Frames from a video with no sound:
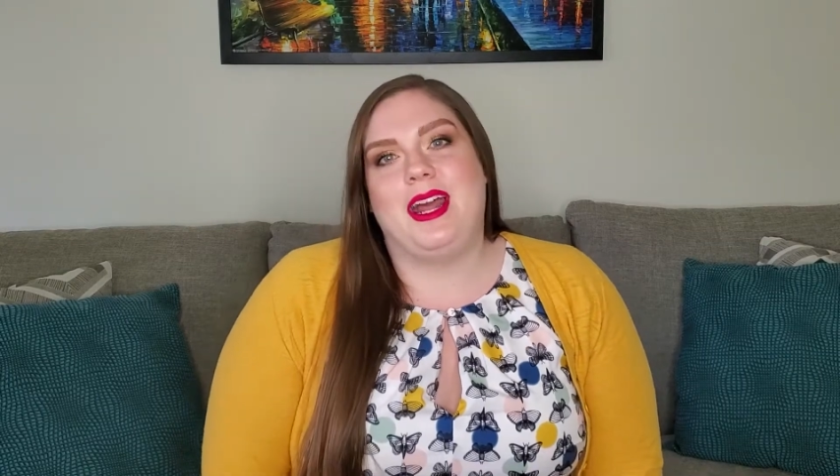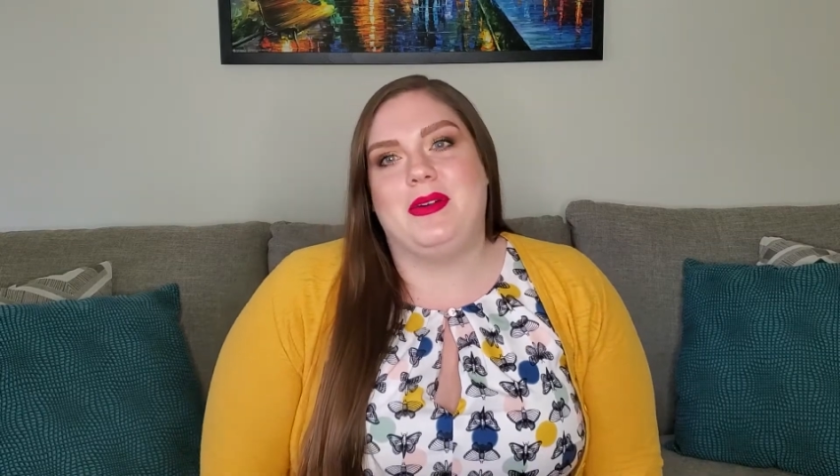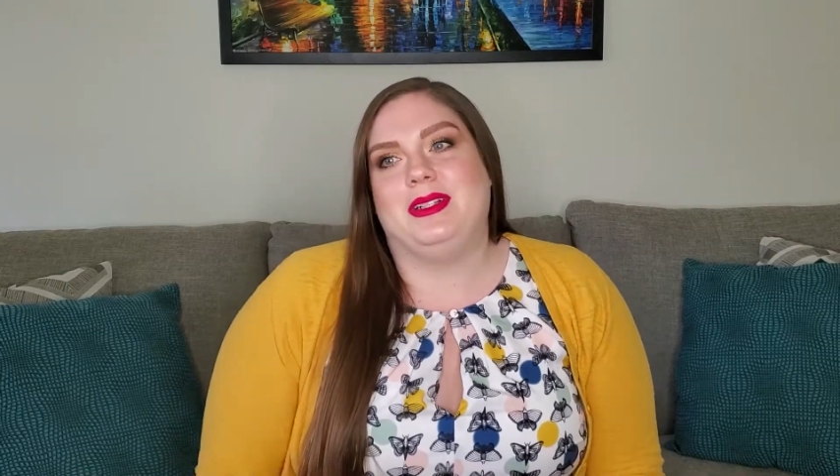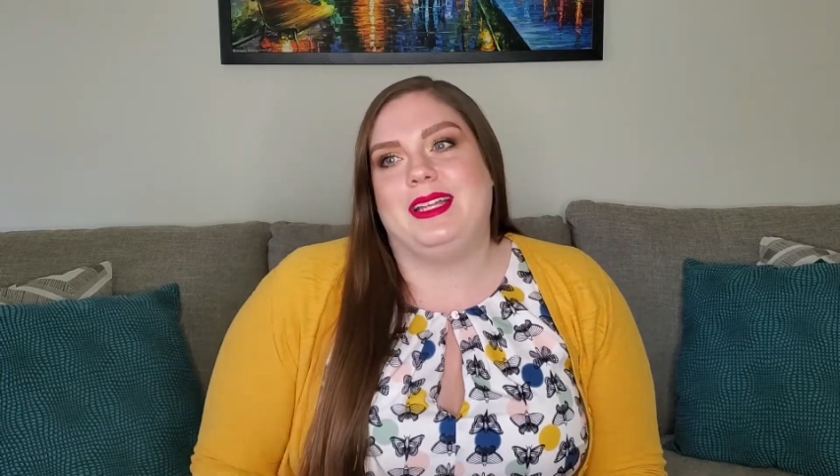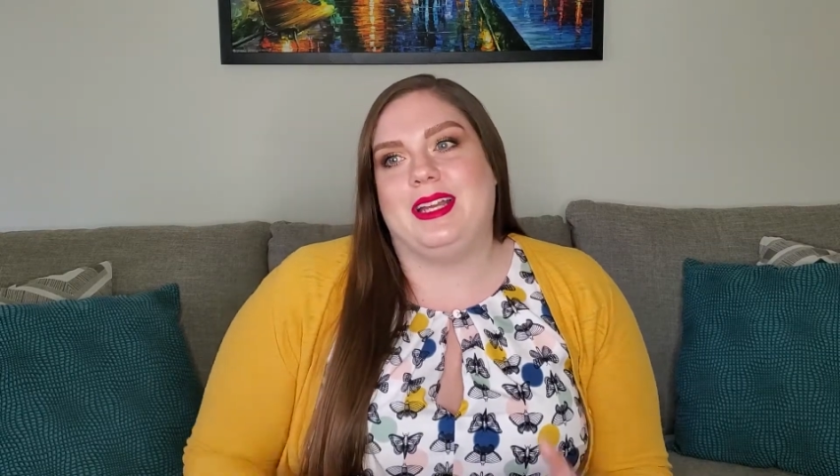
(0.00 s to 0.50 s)
I
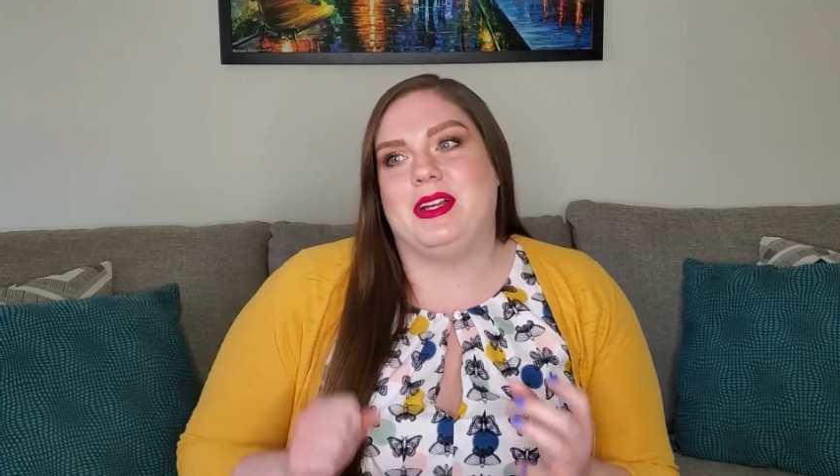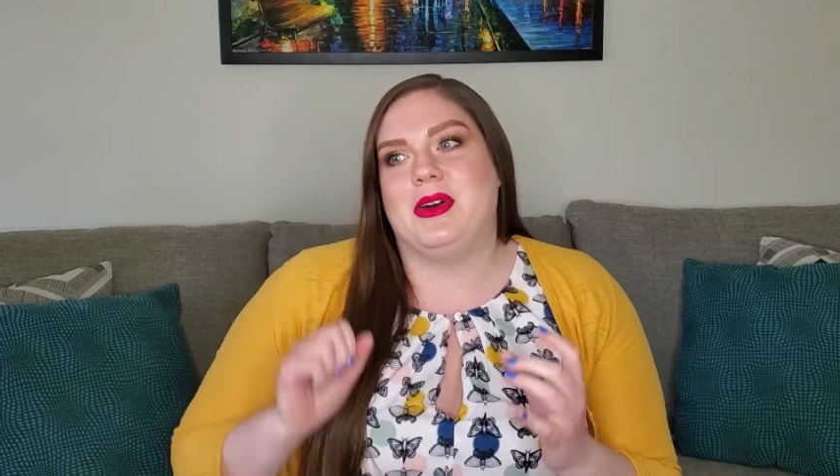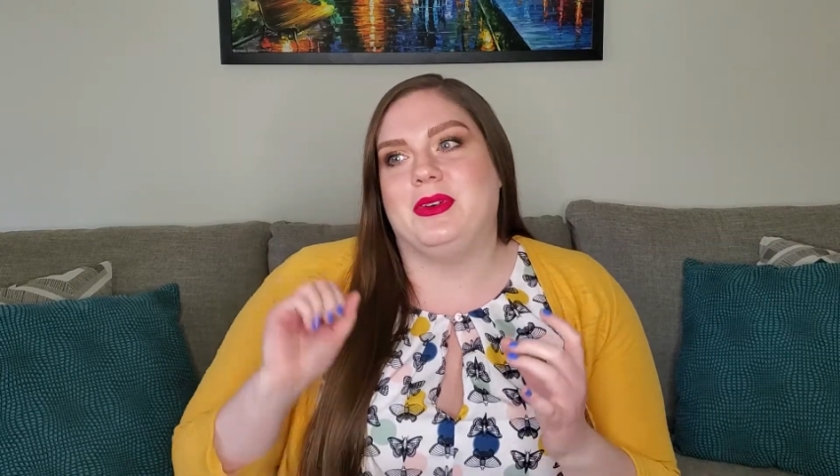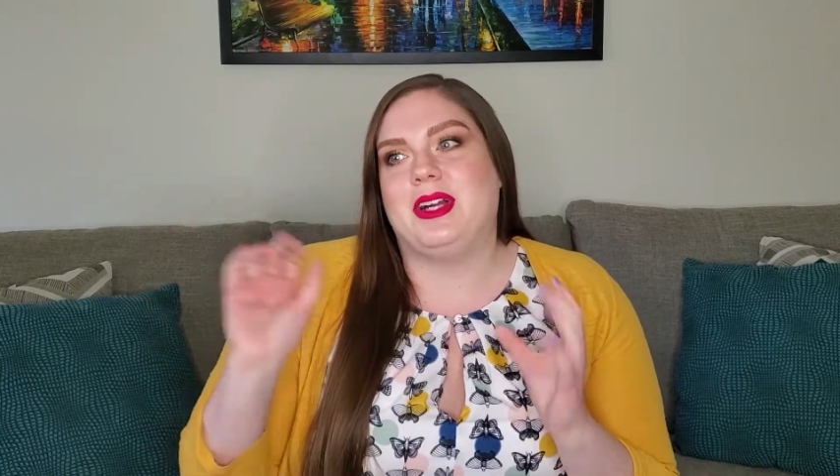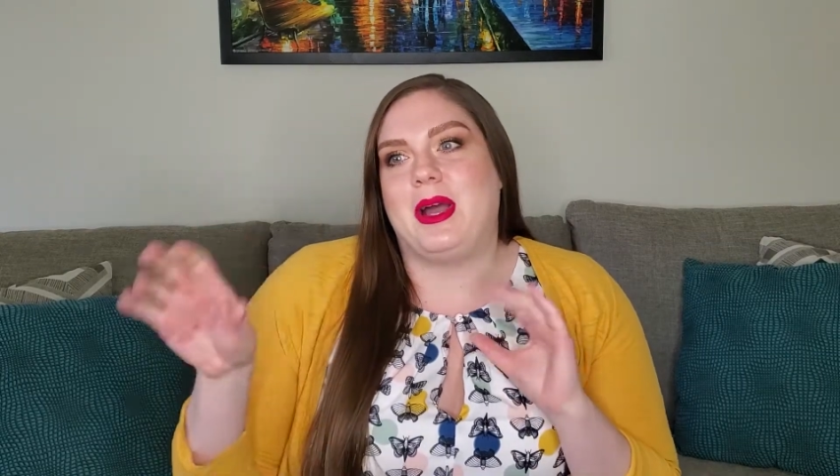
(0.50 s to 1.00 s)
would
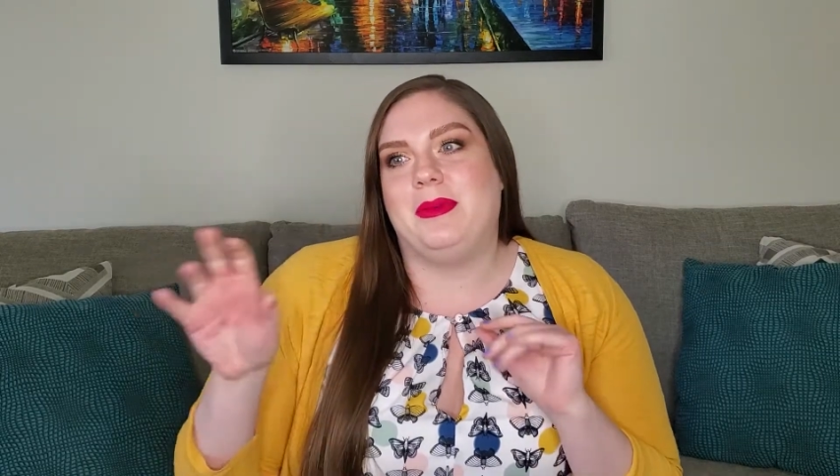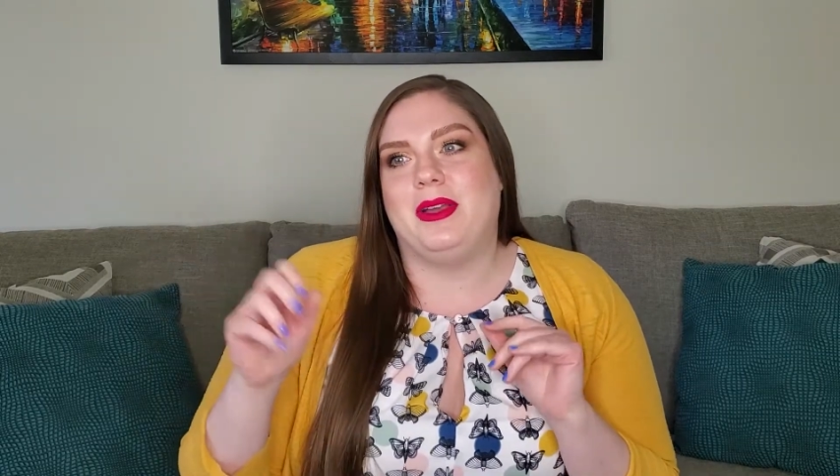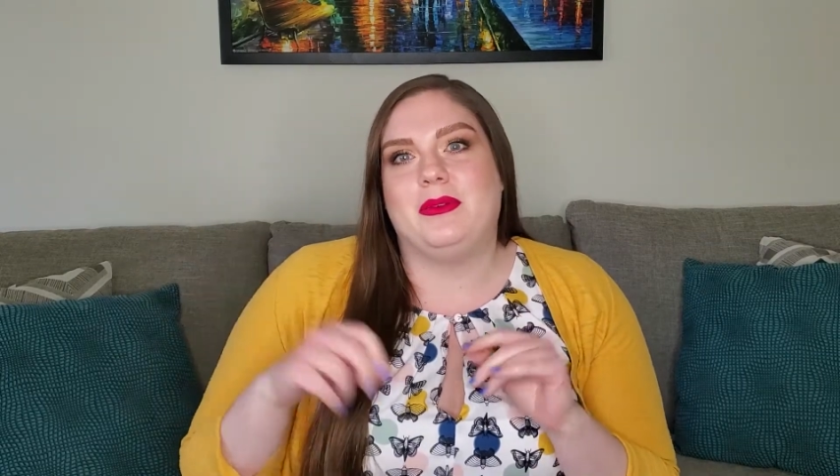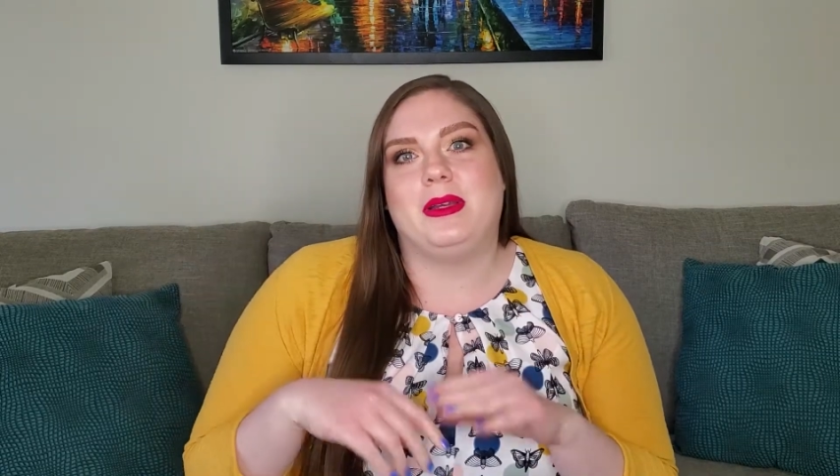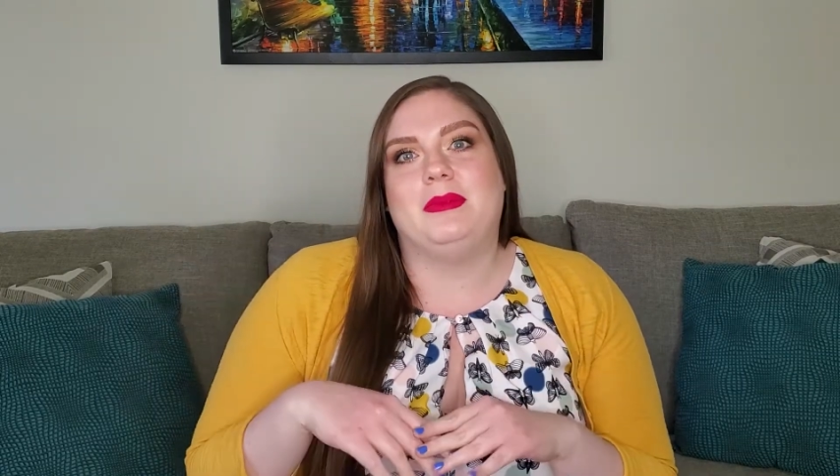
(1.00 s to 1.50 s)
go grab it
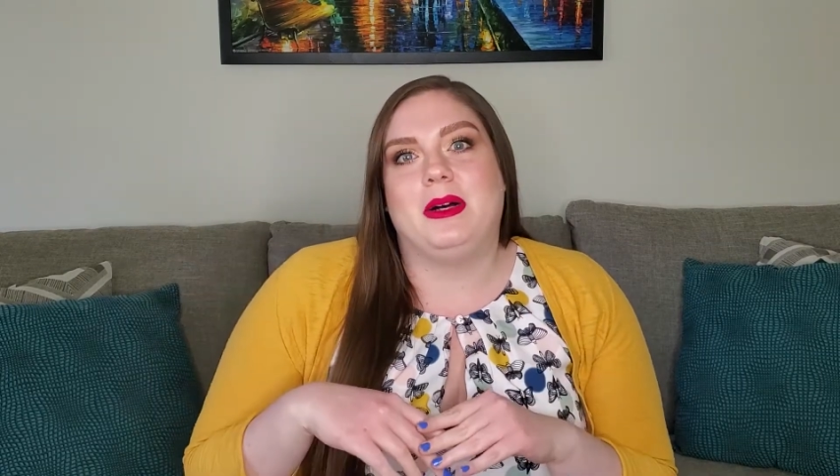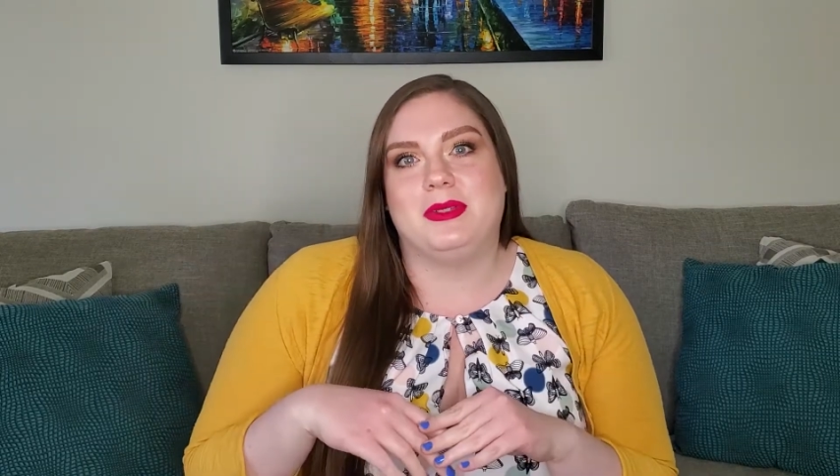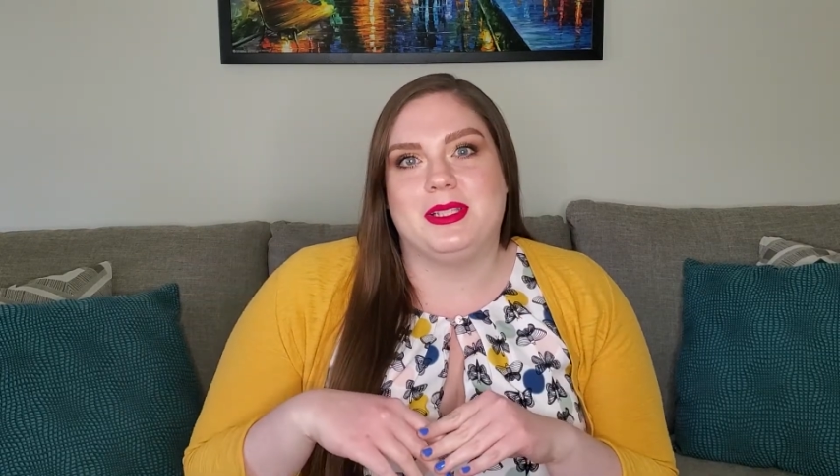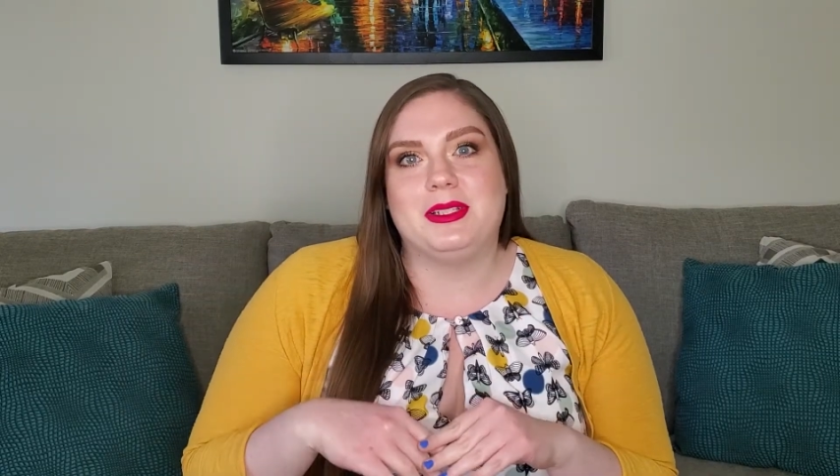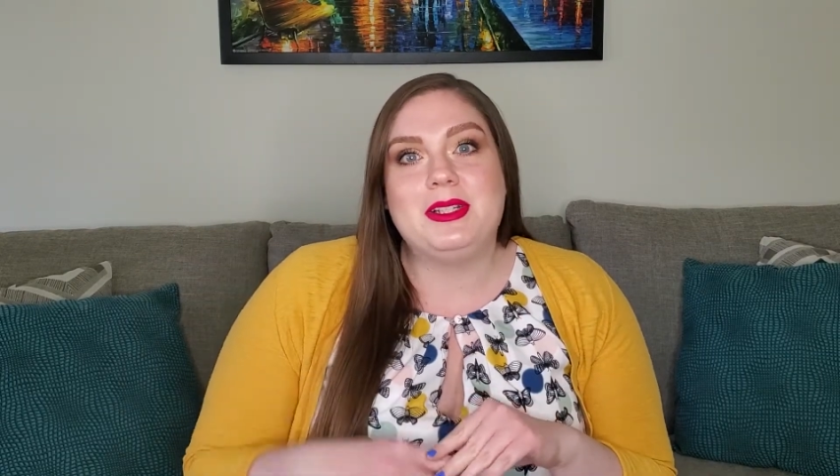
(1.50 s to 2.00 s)
when my mom
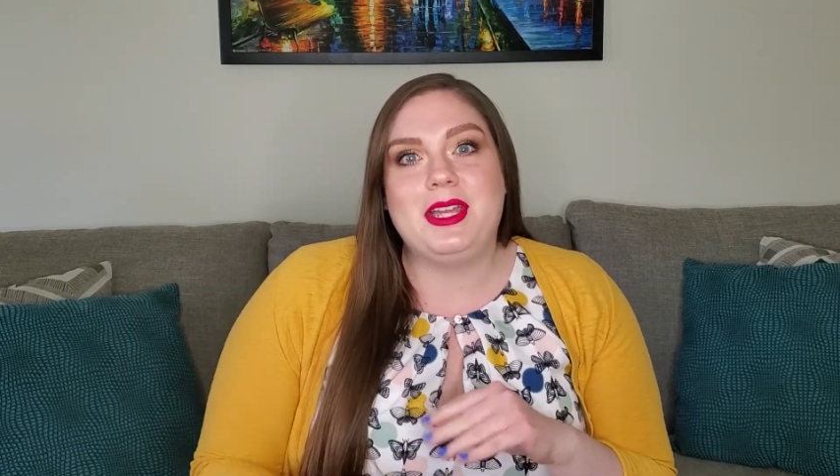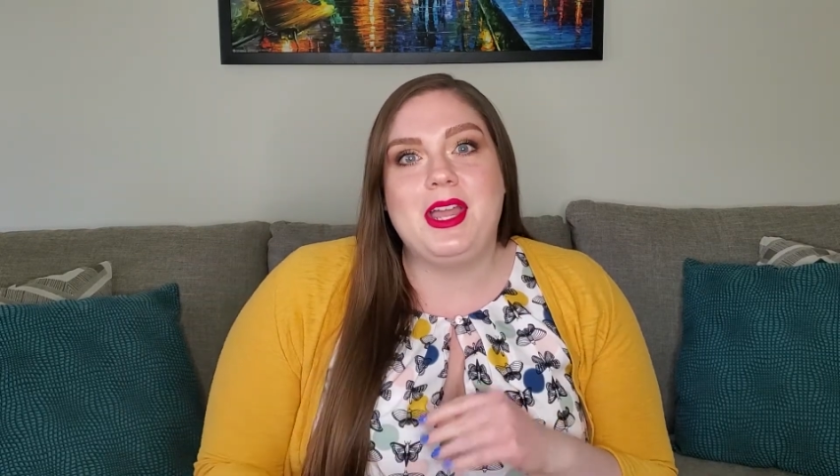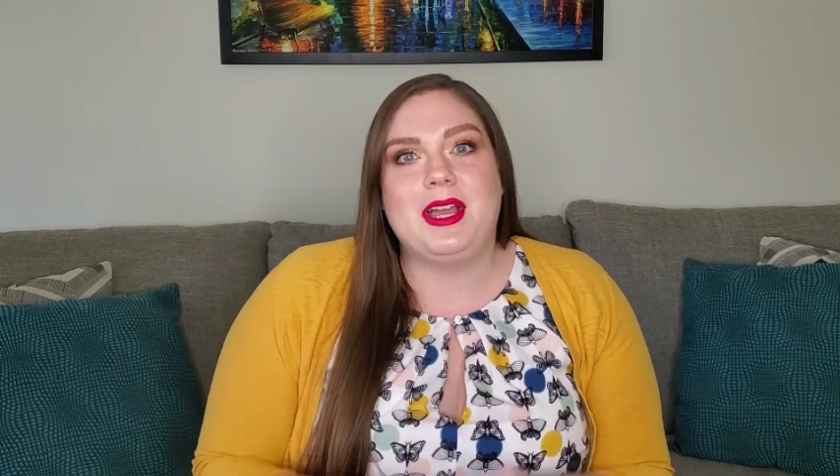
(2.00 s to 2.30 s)
wasn't looking.